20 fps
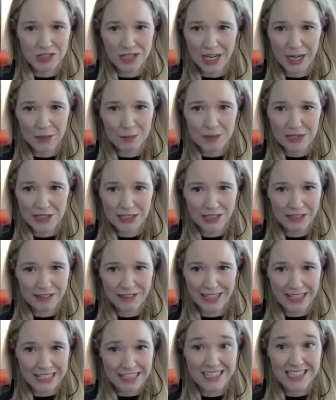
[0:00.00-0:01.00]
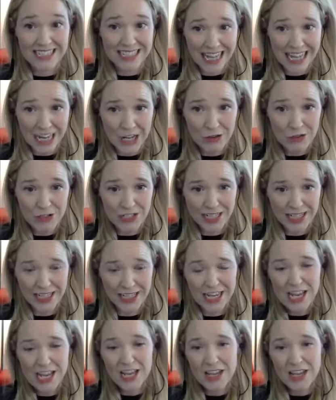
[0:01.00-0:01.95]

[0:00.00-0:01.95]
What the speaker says: absolutely astounding.